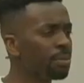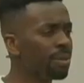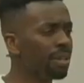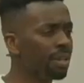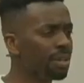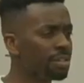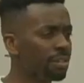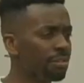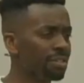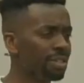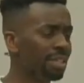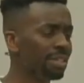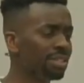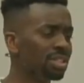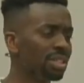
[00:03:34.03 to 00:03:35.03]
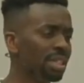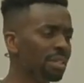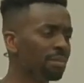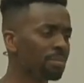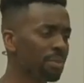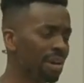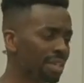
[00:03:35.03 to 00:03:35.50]
there'll be lots of
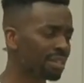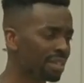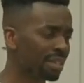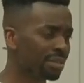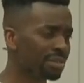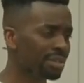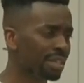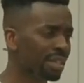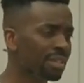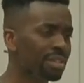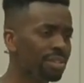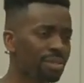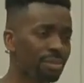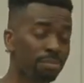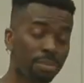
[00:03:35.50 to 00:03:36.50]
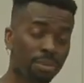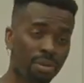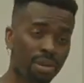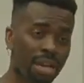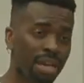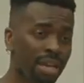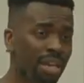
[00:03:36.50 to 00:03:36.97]
teaching, practical teachings on
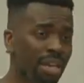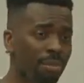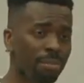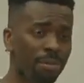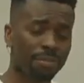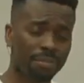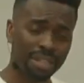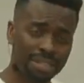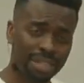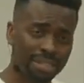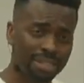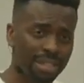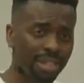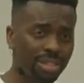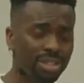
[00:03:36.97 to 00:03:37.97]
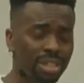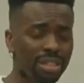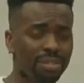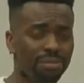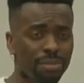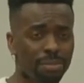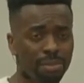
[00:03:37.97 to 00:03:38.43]
prayer, prophetic
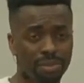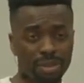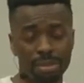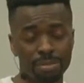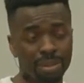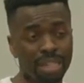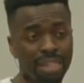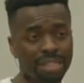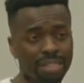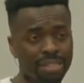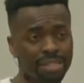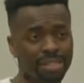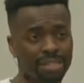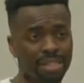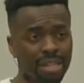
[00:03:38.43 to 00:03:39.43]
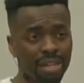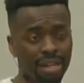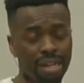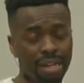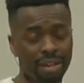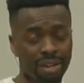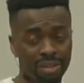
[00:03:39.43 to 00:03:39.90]
teaching from incredible leaders
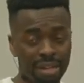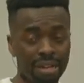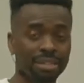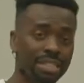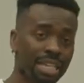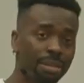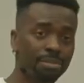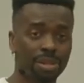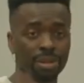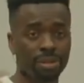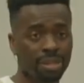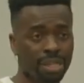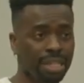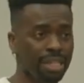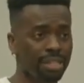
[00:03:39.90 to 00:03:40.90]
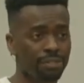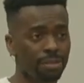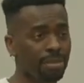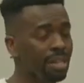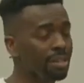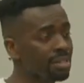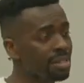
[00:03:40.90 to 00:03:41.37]
on our team and other leaders
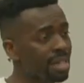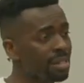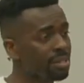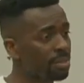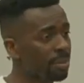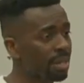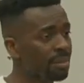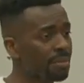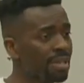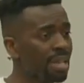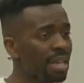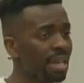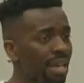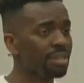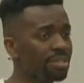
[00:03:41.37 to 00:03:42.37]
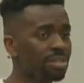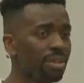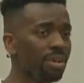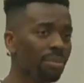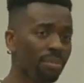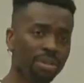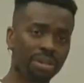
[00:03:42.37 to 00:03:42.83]
from outside as well. And
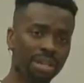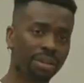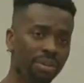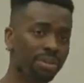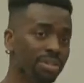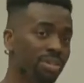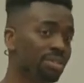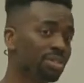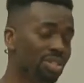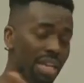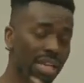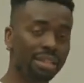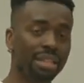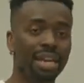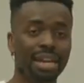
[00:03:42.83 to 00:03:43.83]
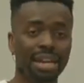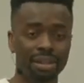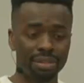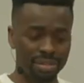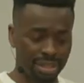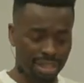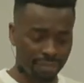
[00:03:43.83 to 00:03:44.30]
so I want to encourage you to check that
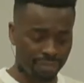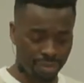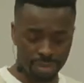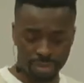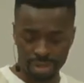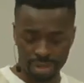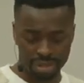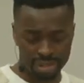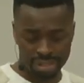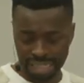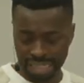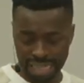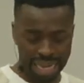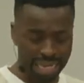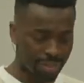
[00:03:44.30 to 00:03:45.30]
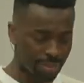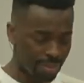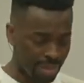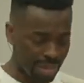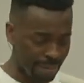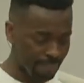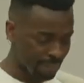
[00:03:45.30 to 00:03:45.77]
out if you want to just connect
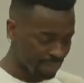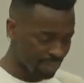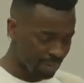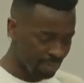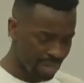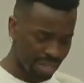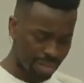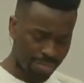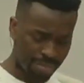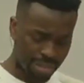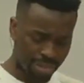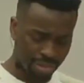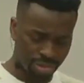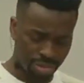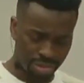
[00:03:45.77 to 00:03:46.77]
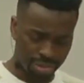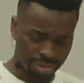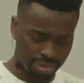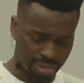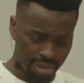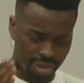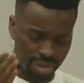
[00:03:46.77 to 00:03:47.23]
with that. It's going to be at the Message Trust